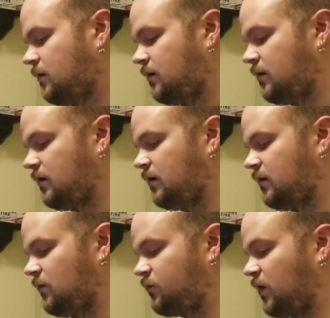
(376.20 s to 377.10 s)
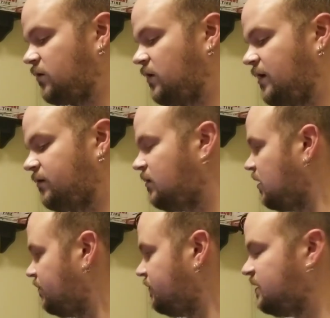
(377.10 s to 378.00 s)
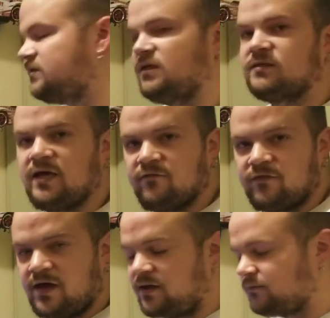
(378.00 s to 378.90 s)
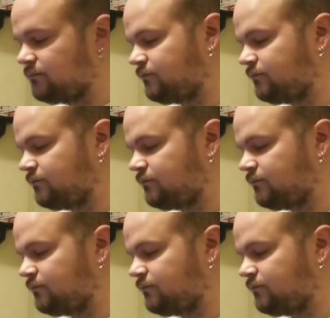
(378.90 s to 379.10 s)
throttle idle up. This doesn't have that.